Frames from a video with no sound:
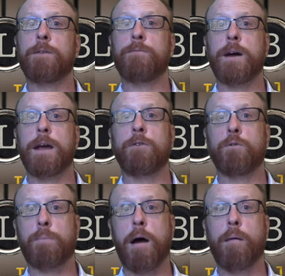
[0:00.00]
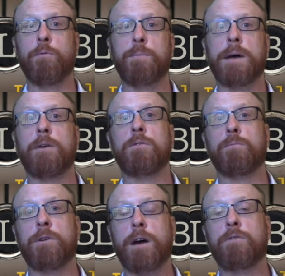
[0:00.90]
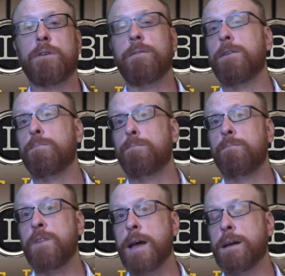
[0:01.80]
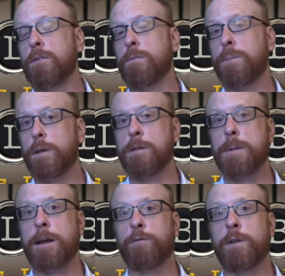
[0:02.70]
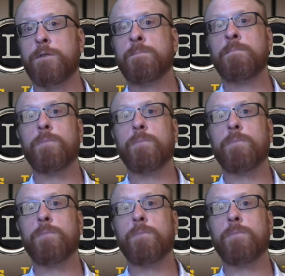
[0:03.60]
financial problems because of the reduction of his VA disability benefits